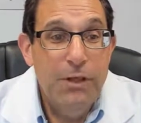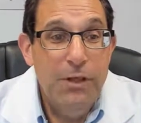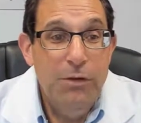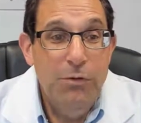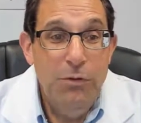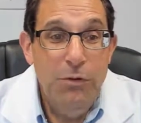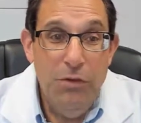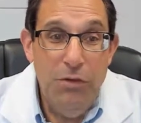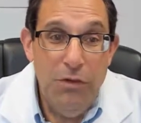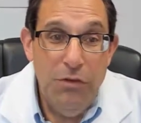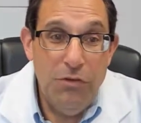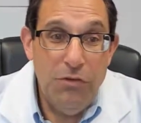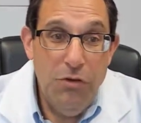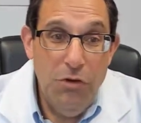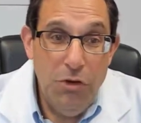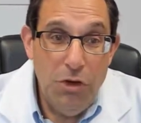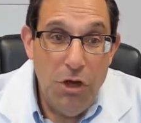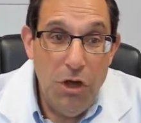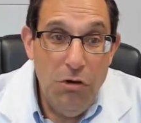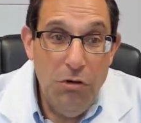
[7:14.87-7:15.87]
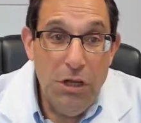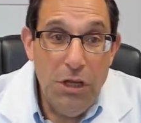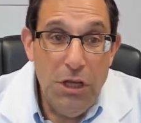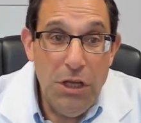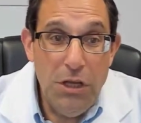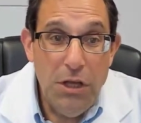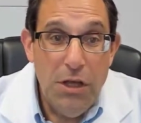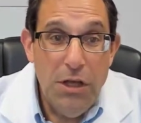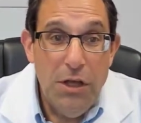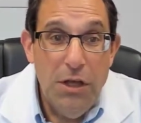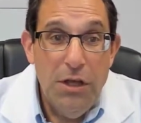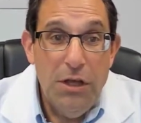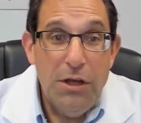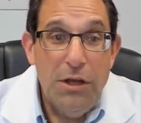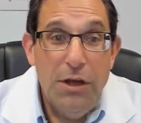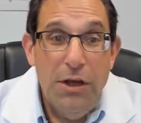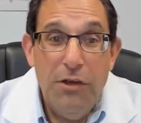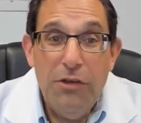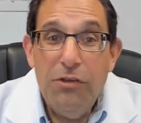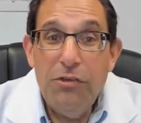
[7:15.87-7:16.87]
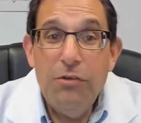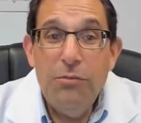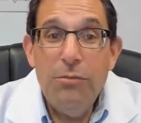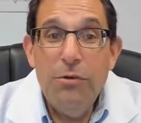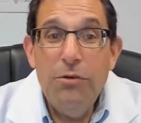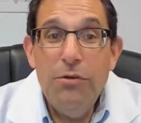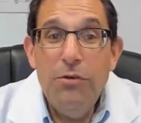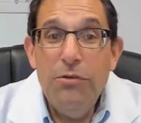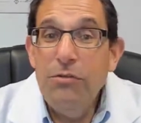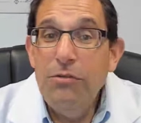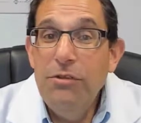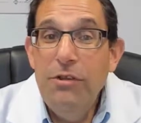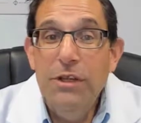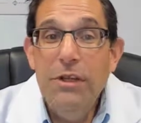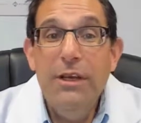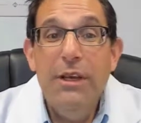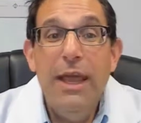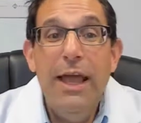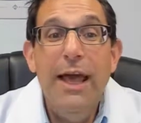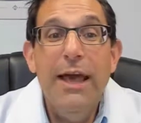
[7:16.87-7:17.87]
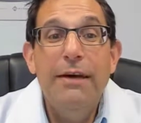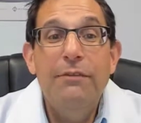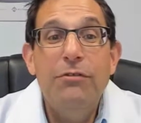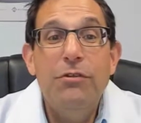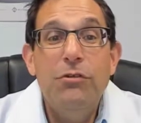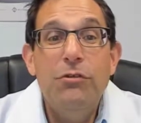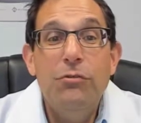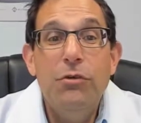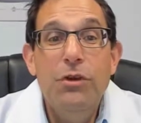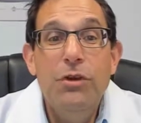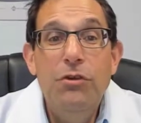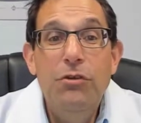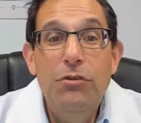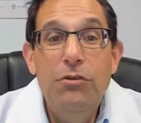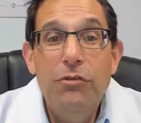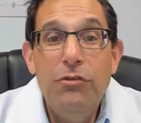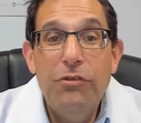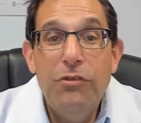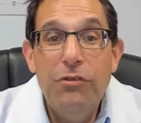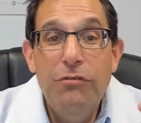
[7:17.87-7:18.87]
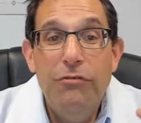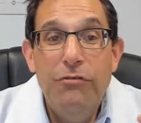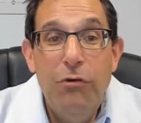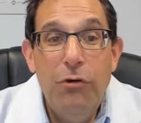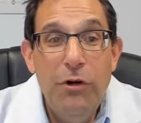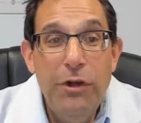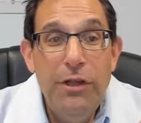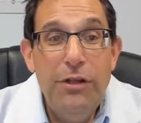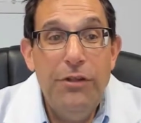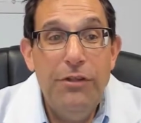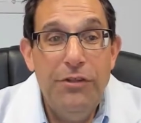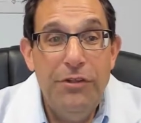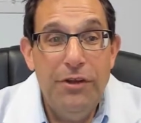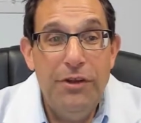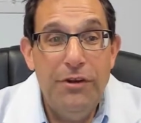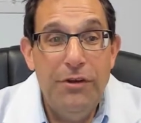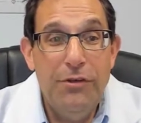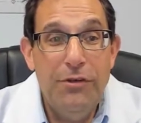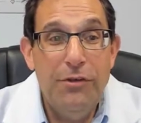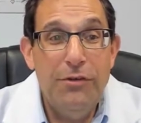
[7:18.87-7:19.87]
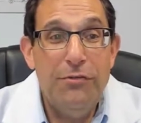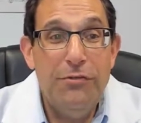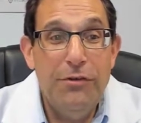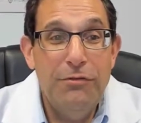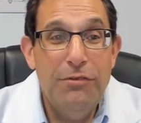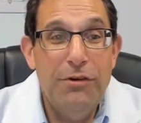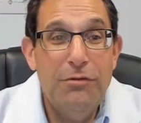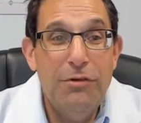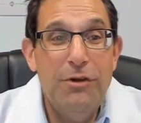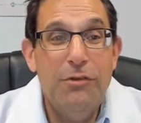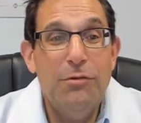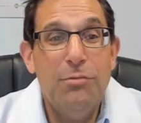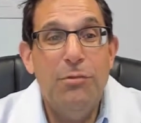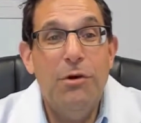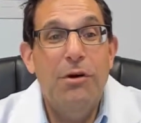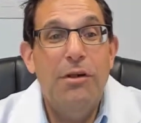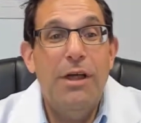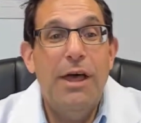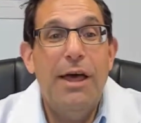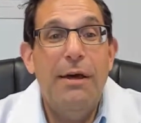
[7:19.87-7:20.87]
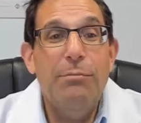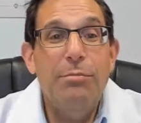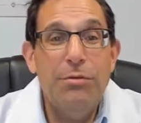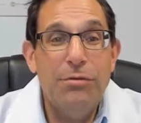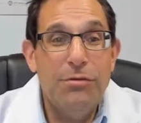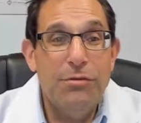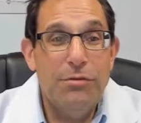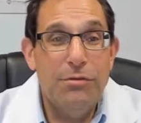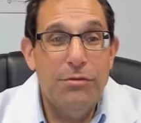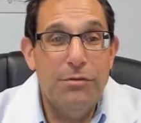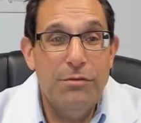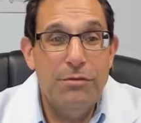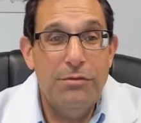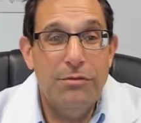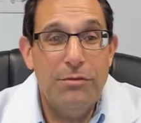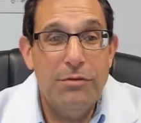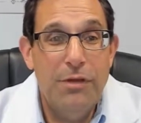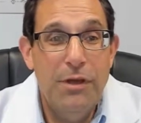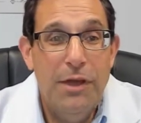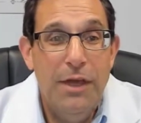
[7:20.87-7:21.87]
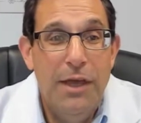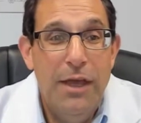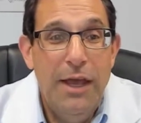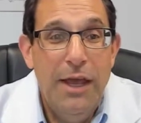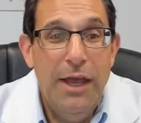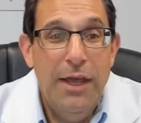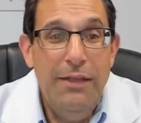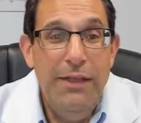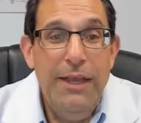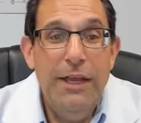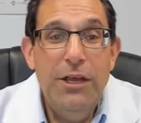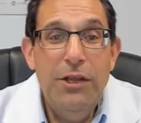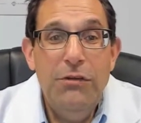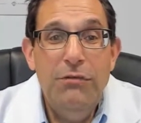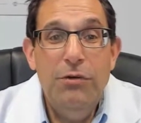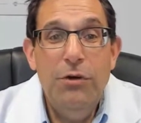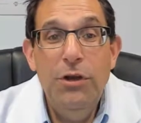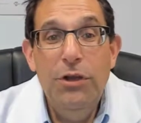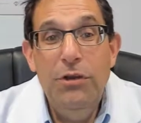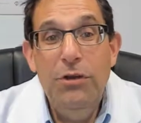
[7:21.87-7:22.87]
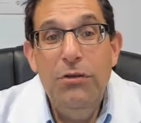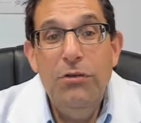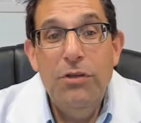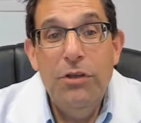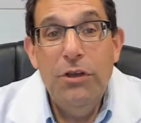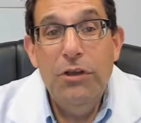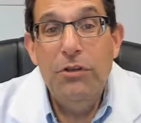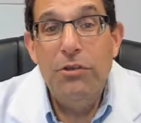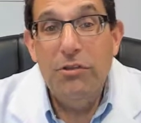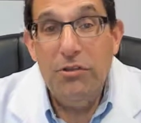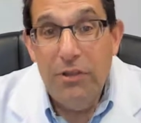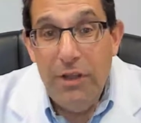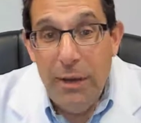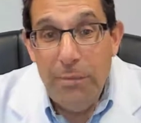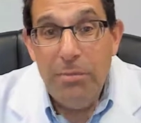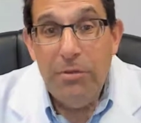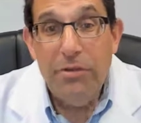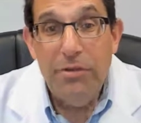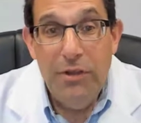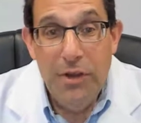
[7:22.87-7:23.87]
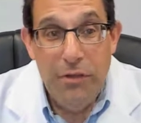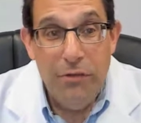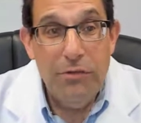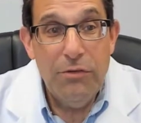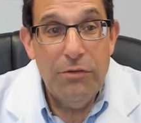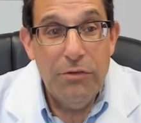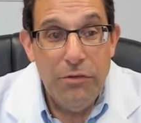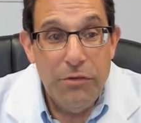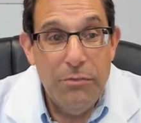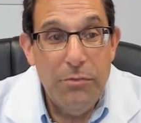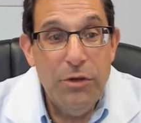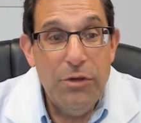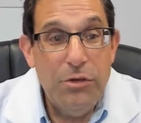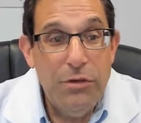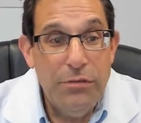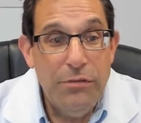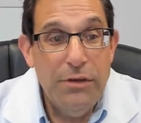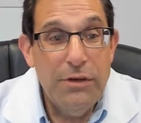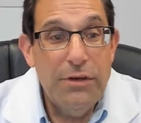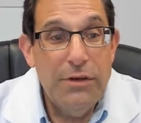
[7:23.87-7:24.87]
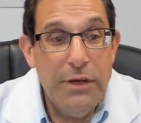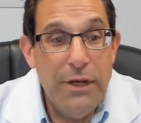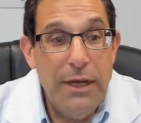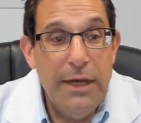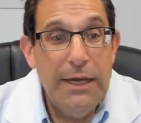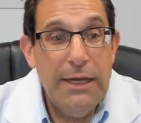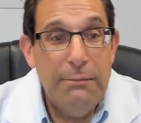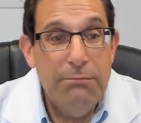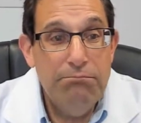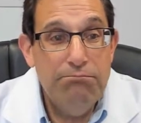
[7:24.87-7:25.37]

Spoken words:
With this new coating, customers didn't have to reduce the foil thickness for very small apertures, and they could avoid using step stencils much of the time.